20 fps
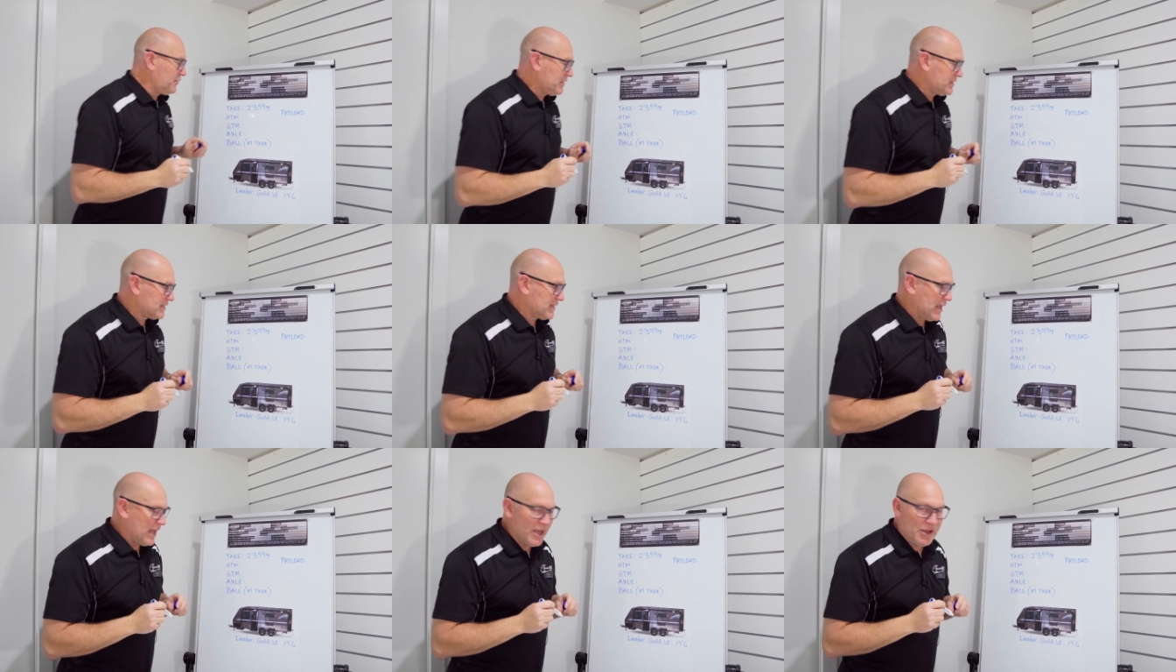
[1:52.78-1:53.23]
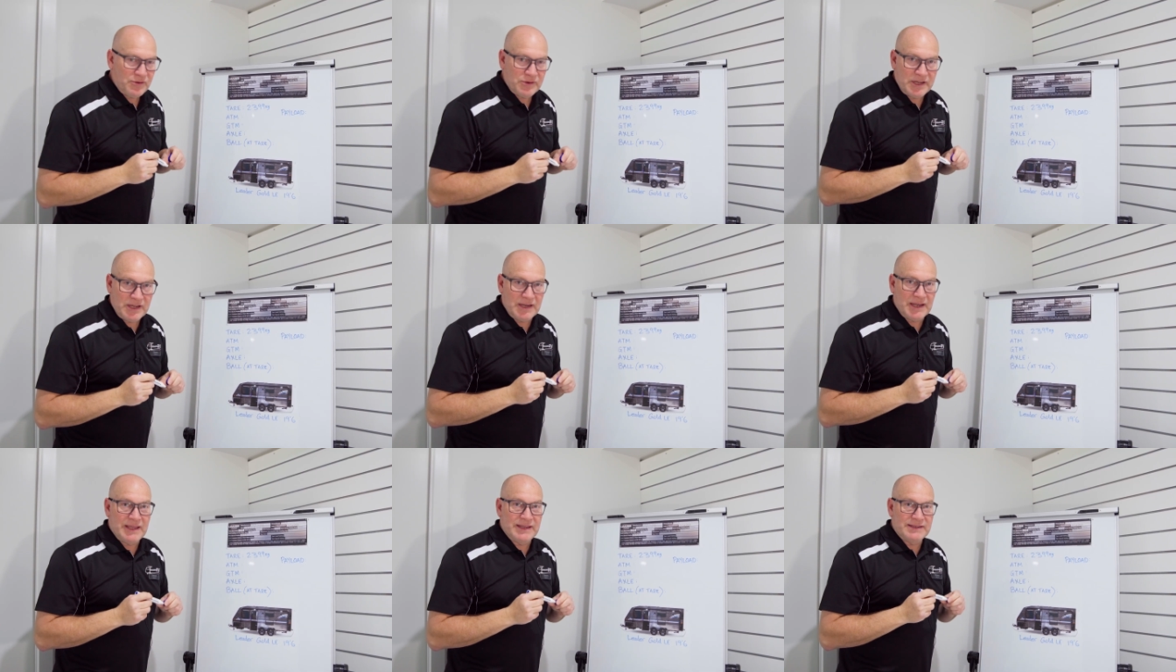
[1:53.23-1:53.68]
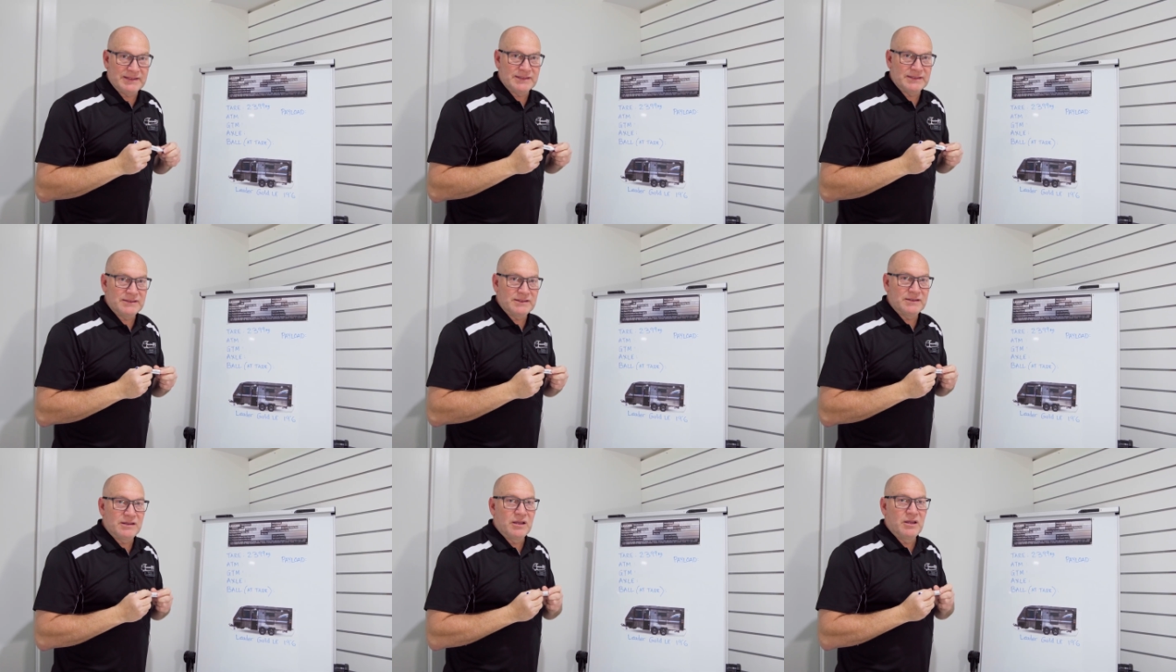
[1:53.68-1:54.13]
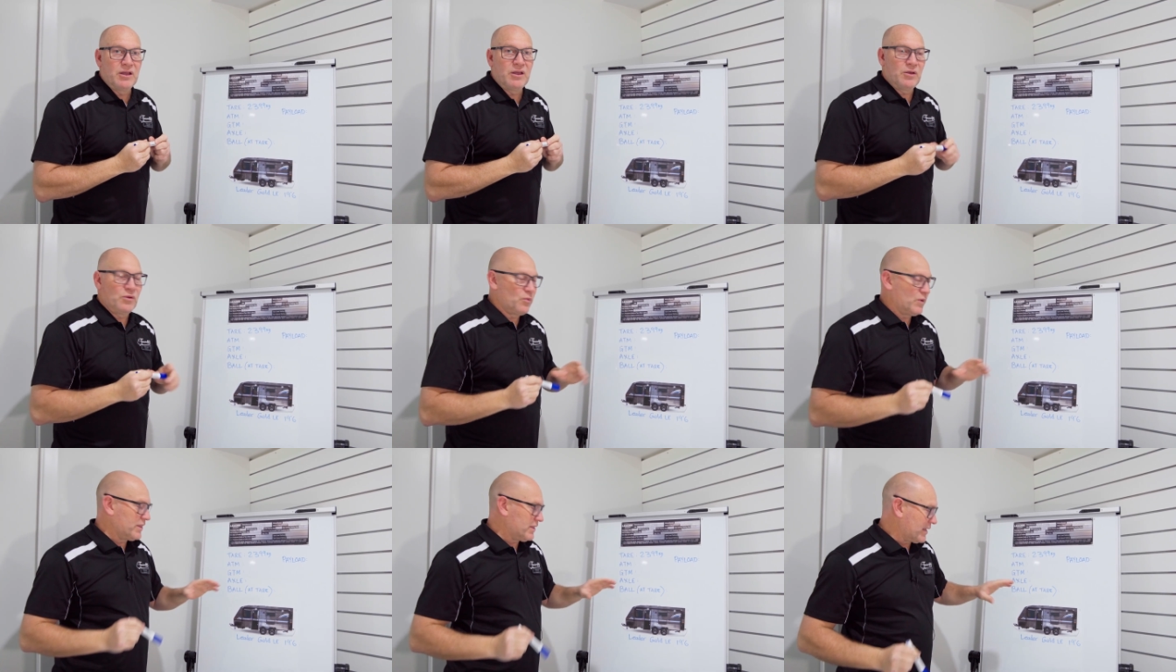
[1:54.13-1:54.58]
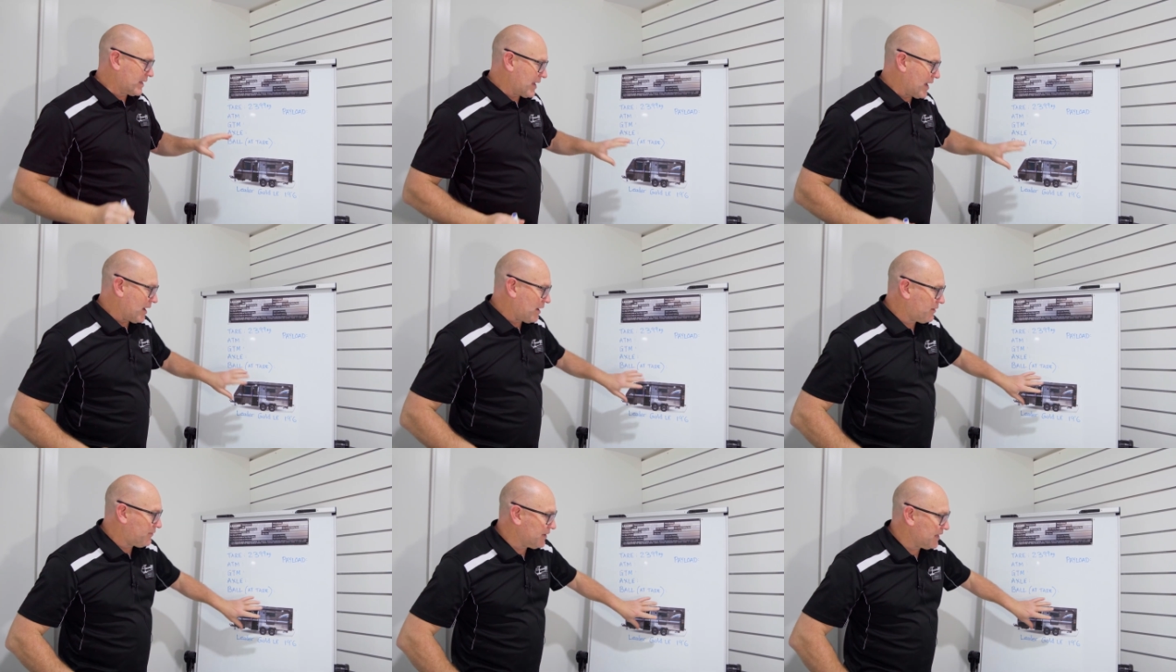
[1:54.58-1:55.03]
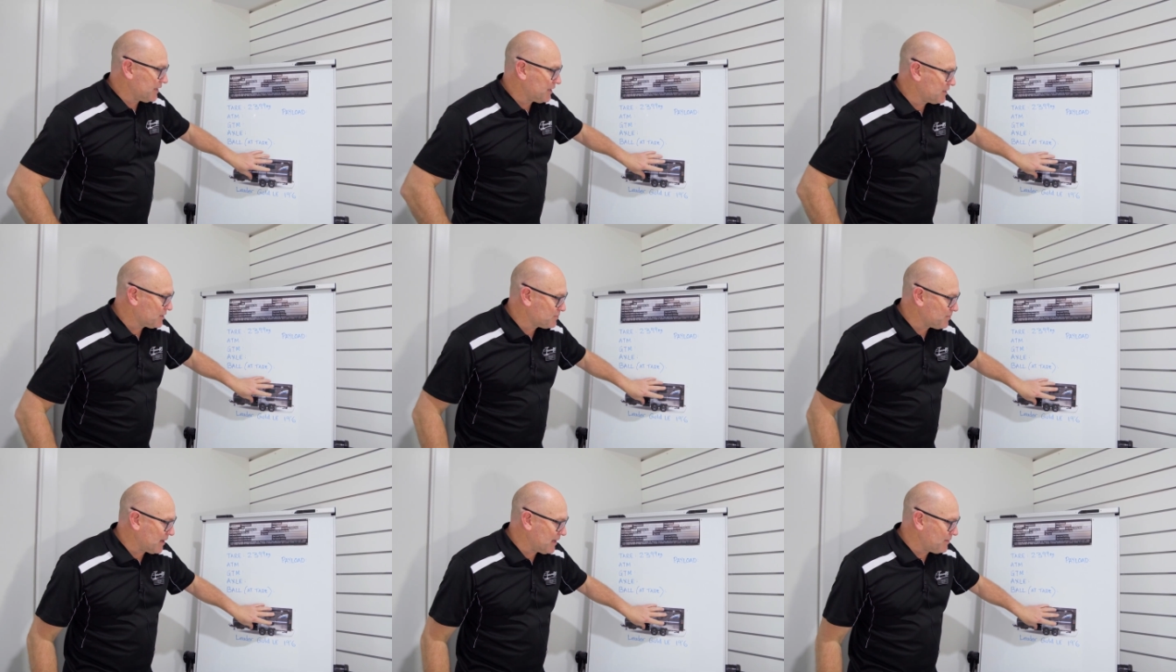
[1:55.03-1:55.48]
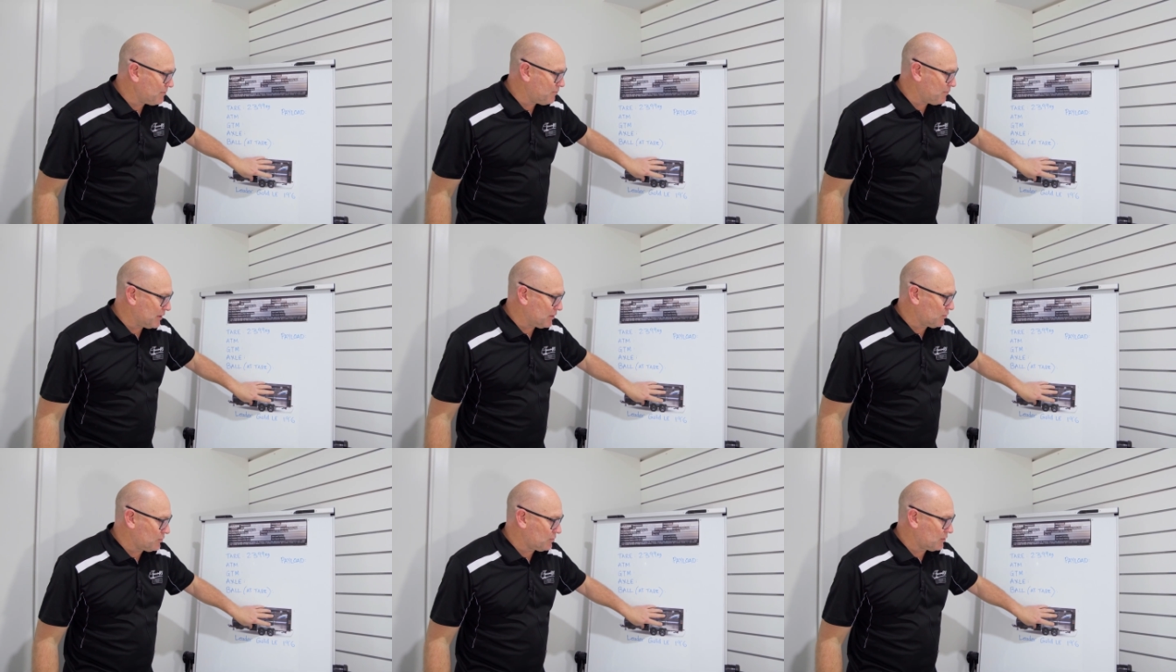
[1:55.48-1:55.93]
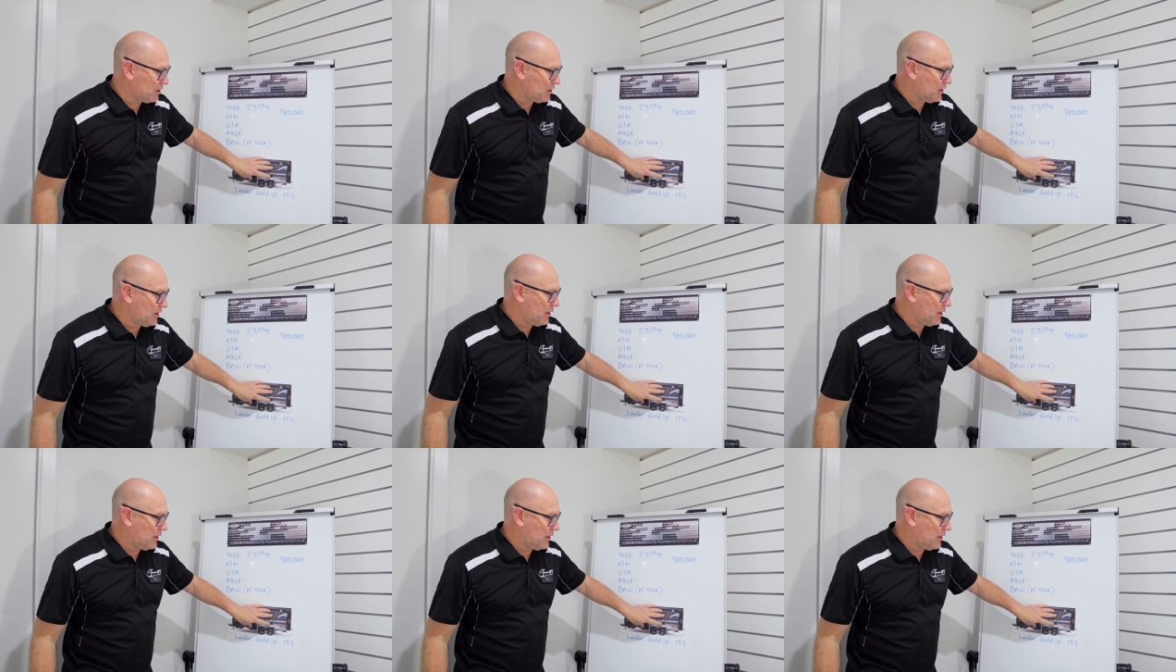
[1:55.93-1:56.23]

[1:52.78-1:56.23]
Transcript: is calculated when the caravan has been built